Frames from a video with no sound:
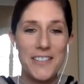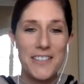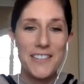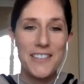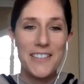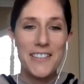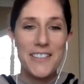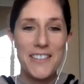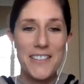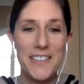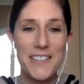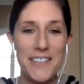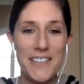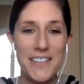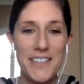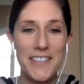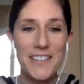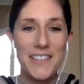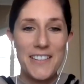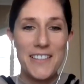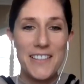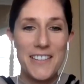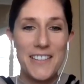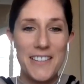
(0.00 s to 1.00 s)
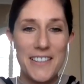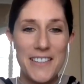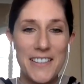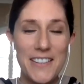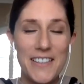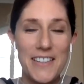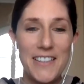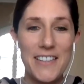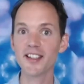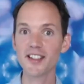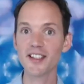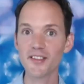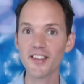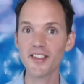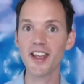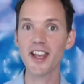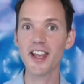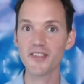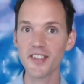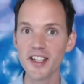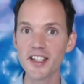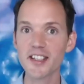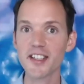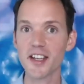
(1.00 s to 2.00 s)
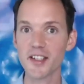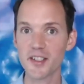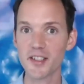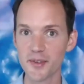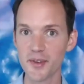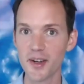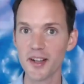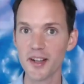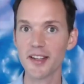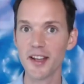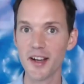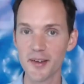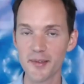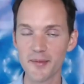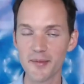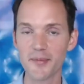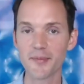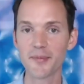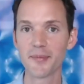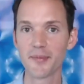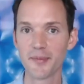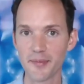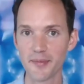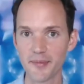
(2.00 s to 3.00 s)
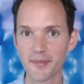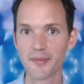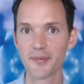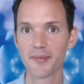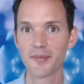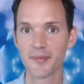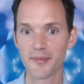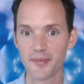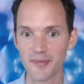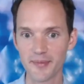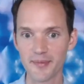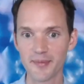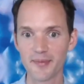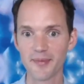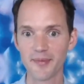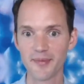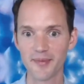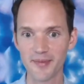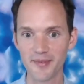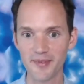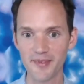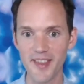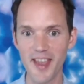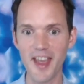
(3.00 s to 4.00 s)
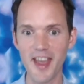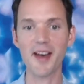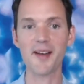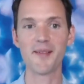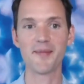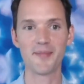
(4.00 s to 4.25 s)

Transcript: Yeah, so that's an effective EFT session right there. That was awesome. Yeah.